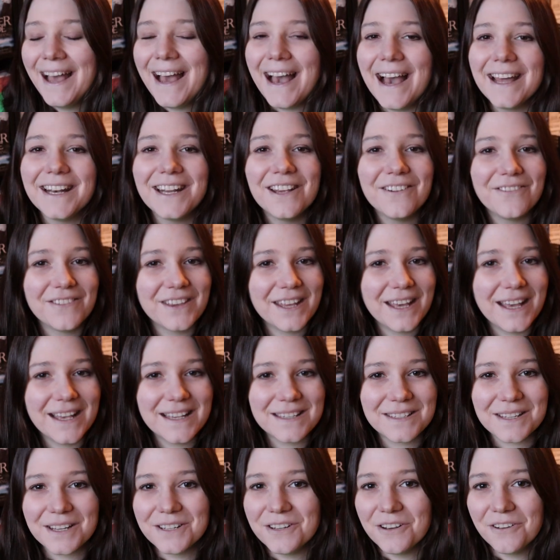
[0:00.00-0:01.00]
And if
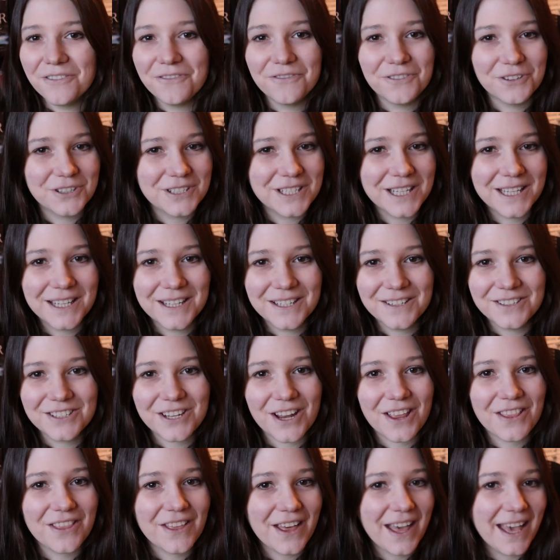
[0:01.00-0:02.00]
there's enough footage,
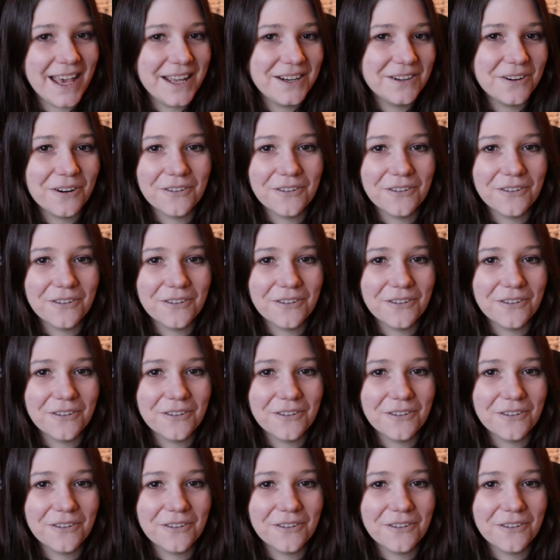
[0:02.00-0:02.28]
then